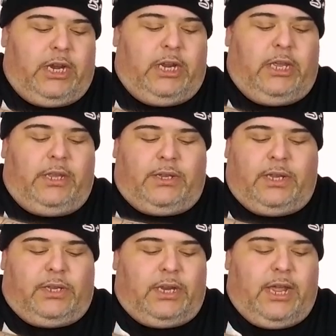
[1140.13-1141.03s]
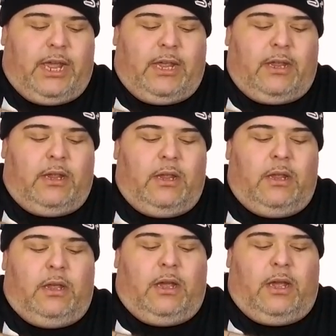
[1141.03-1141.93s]
Chinese, this and that.
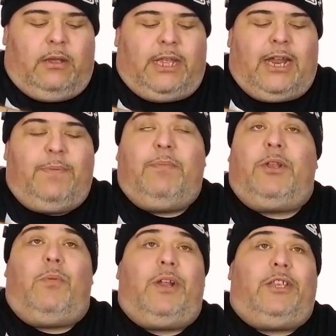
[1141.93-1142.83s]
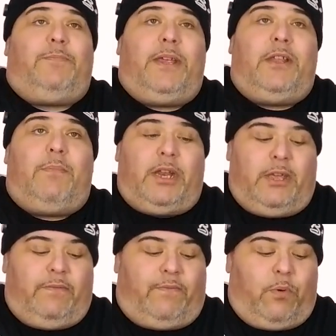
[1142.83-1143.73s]
A lot of people don't want to spend the
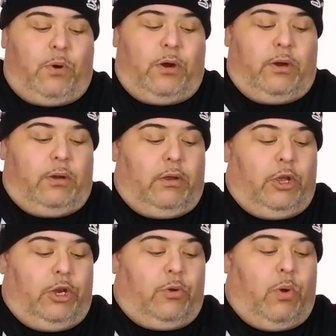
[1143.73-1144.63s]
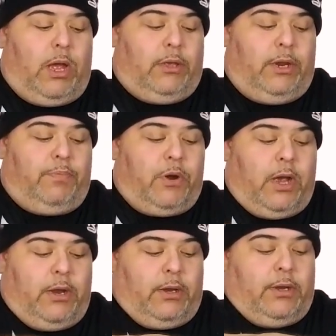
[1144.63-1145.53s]
money for good quality
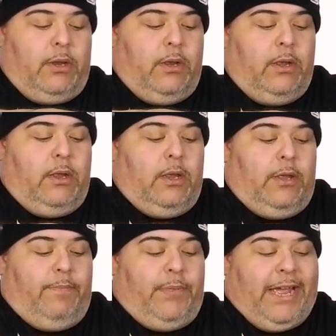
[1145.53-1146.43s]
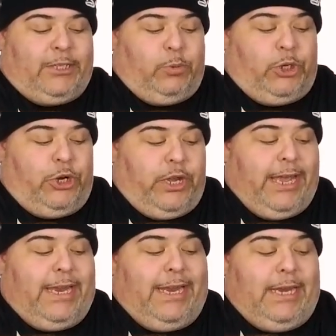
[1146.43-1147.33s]
products. That's what you're
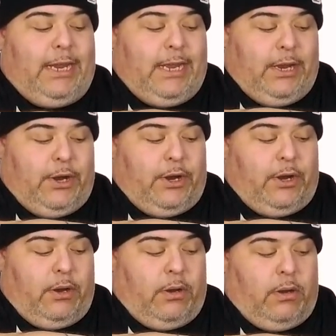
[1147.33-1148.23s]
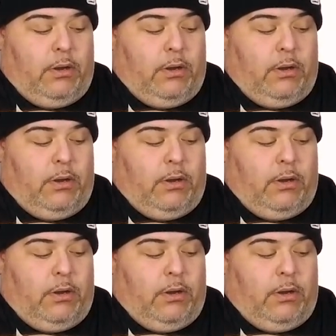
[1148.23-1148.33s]
getting here.